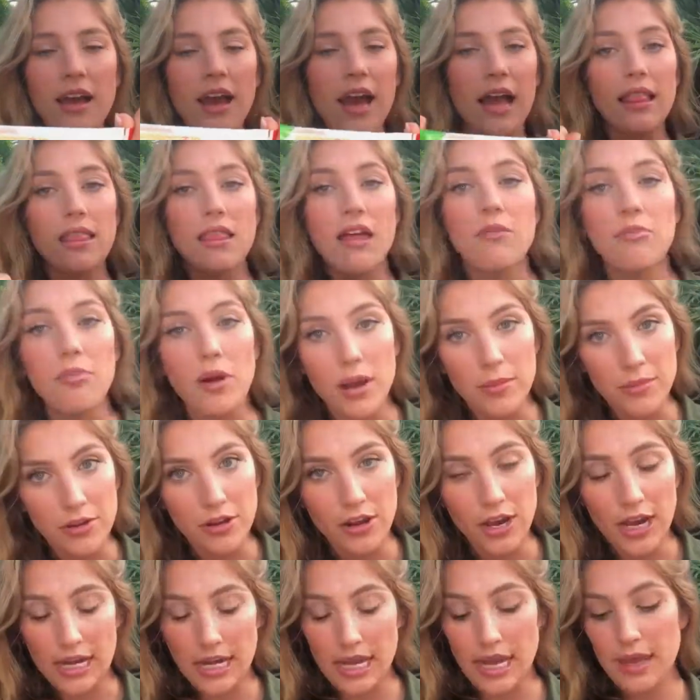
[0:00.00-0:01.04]
I love
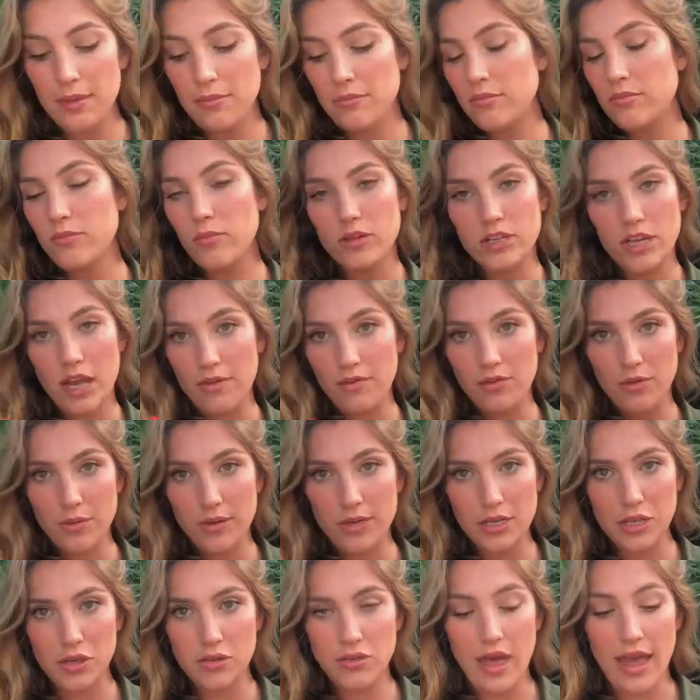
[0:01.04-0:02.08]
pomegranate, whatever
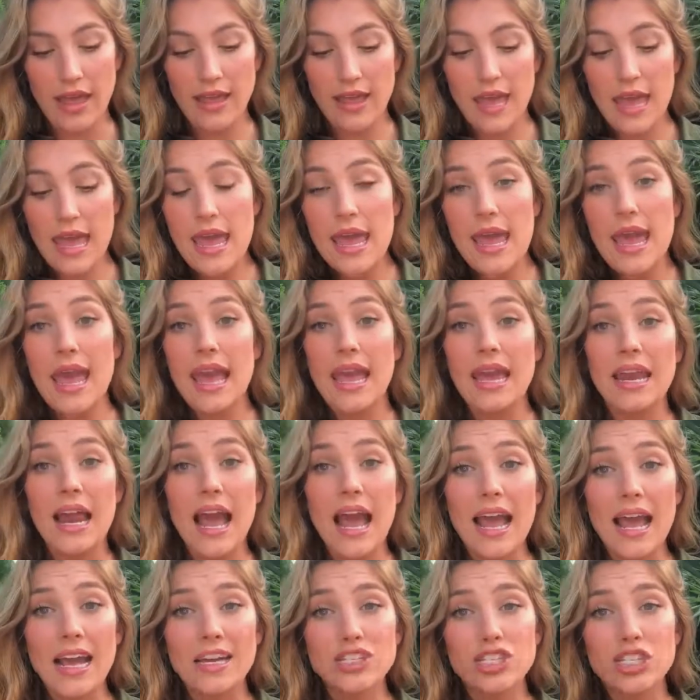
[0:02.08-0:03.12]
one you like, and
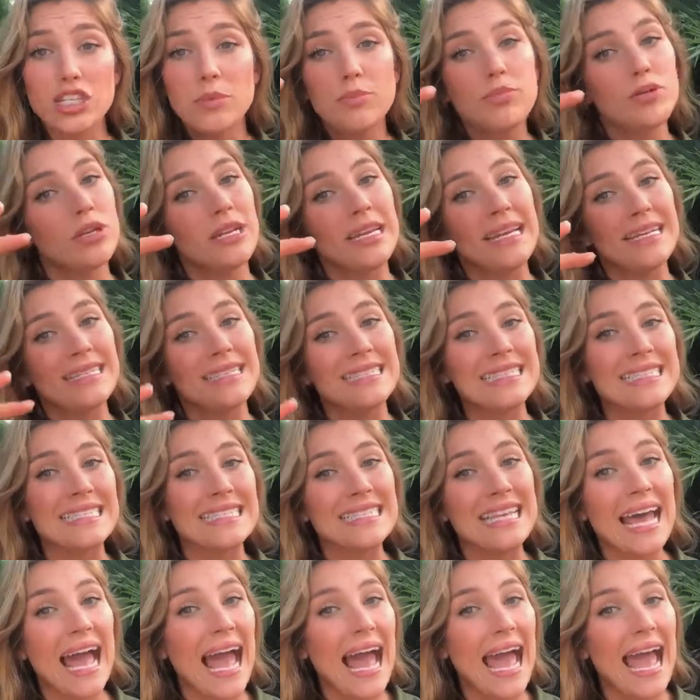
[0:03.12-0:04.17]
I actually put it
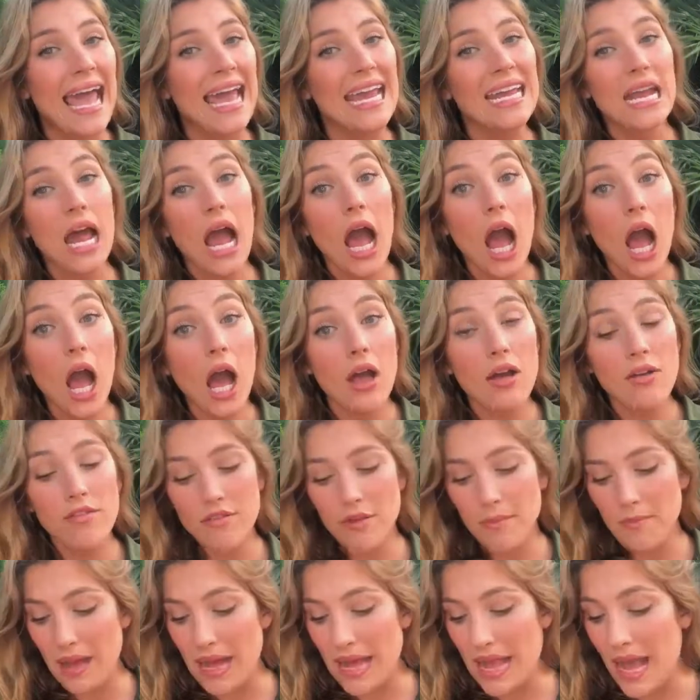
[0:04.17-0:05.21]
inside
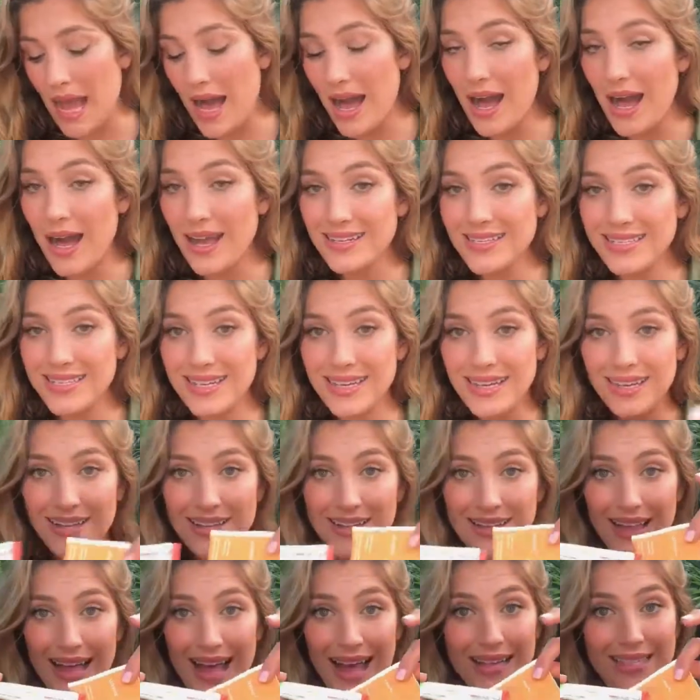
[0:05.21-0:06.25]
of my hot
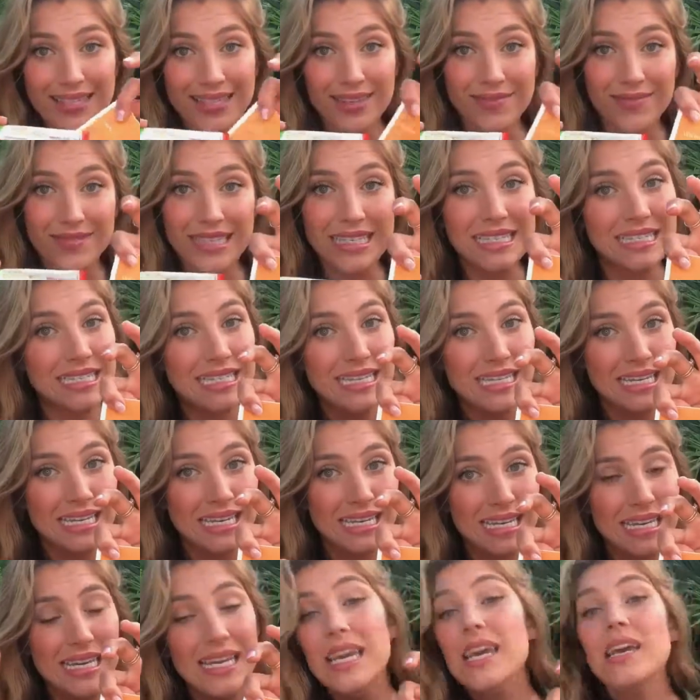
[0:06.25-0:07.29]
glass of
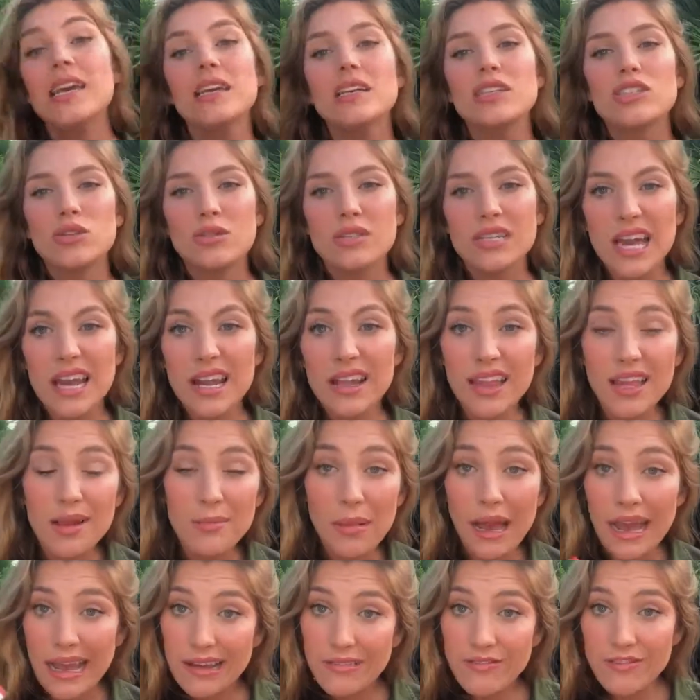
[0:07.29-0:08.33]
tea, so it's kind of like
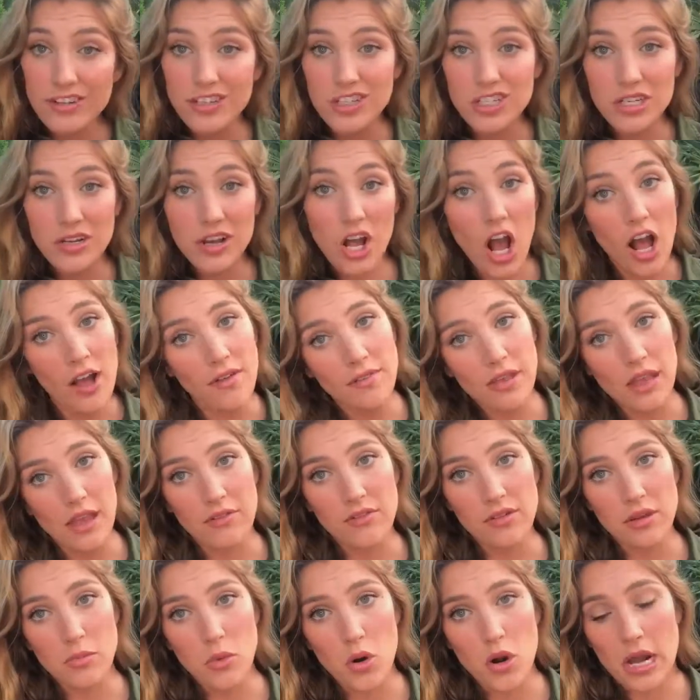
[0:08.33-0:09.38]
my version of coffee
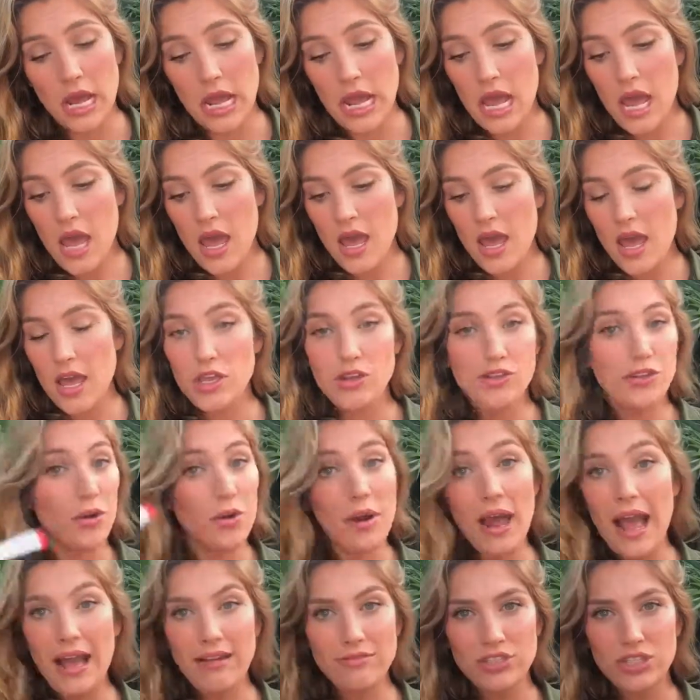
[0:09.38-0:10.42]
every morning. You
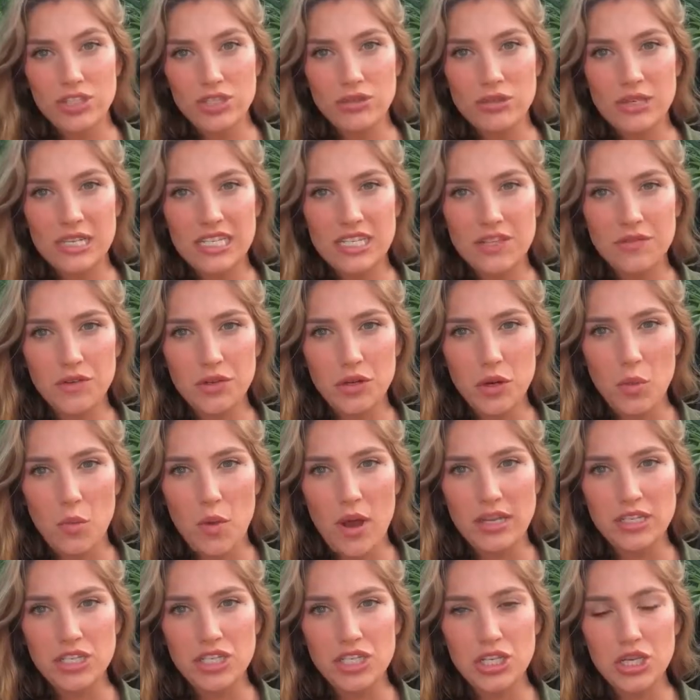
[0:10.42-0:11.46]
don't have to do this if you don't
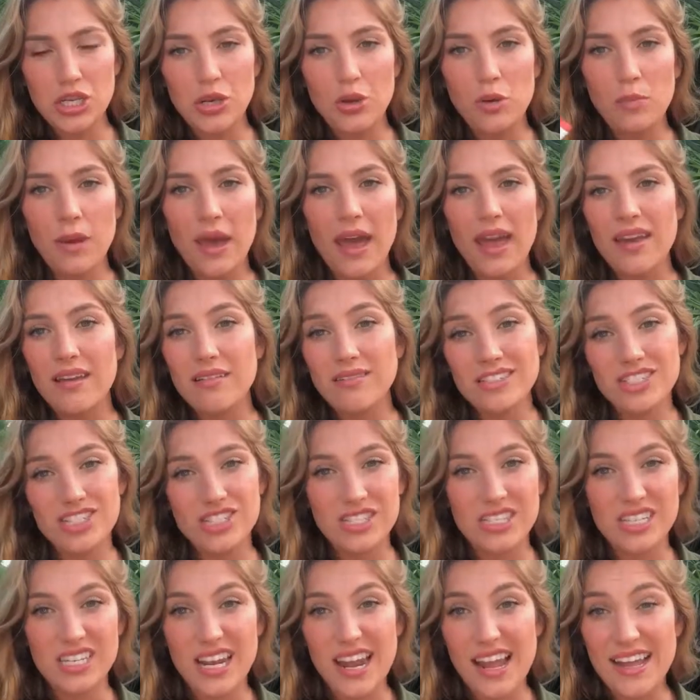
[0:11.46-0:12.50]
want to, but it's
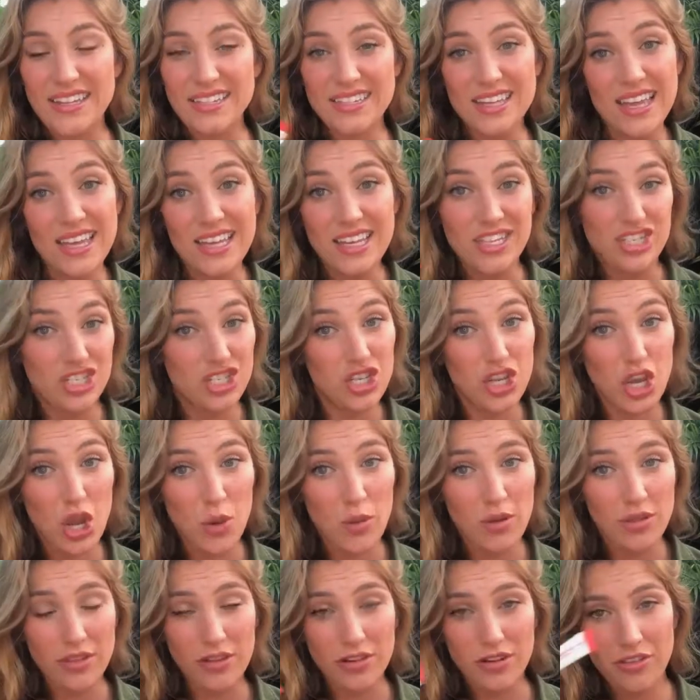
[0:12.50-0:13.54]
just a nice get you
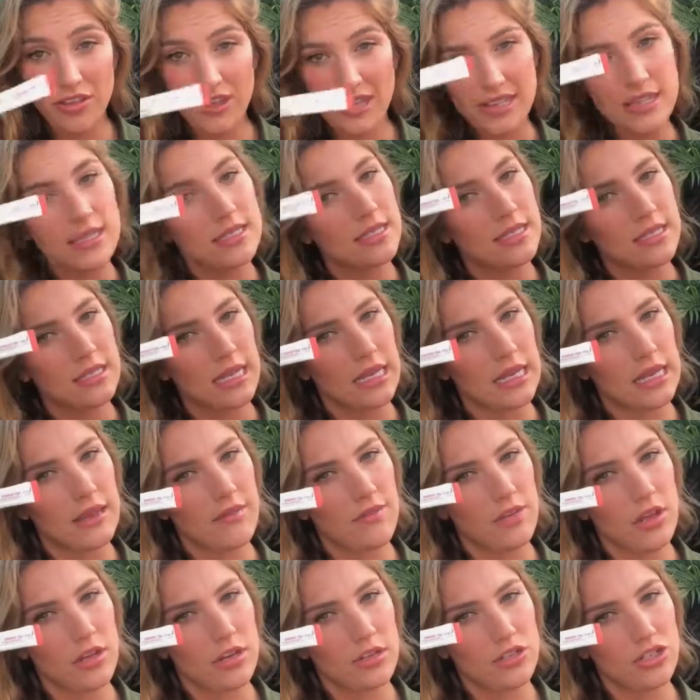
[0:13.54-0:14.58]
going little thing, because it's going to
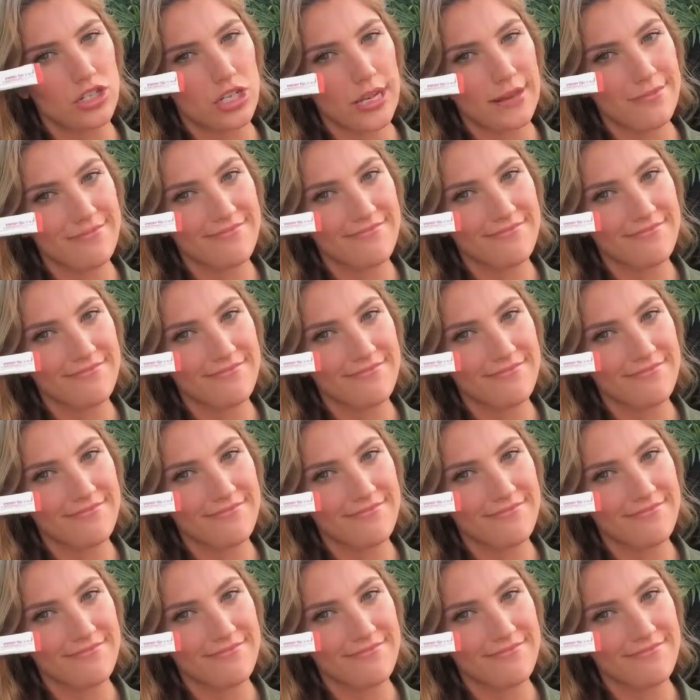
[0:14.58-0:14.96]
give you energy.